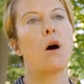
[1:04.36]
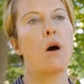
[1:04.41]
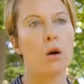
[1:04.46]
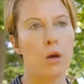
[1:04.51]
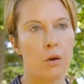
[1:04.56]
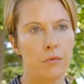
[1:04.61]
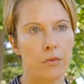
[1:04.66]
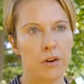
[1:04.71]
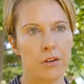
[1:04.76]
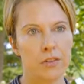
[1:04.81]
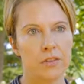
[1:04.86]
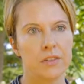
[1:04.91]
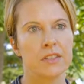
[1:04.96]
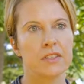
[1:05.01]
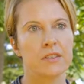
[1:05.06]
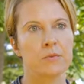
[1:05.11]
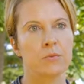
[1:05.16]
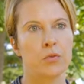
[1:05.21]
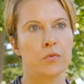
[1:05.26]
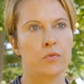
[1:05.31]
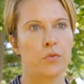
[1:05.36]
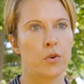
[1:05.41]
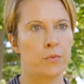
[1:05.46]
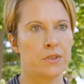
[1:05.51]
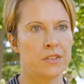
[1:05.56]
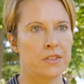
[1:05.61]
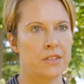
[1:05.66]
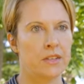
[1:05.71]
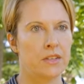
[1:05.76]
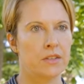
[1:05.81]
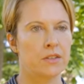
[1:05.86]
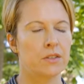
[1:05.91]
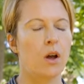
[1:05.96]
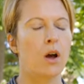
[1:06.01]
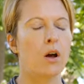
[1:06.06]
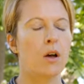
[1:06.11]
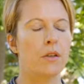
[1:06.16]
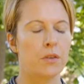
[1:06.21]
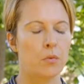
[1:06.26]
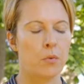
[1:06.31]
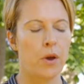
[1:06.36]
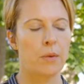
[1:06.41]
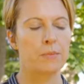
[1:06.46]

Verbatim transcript: all of our season performances on the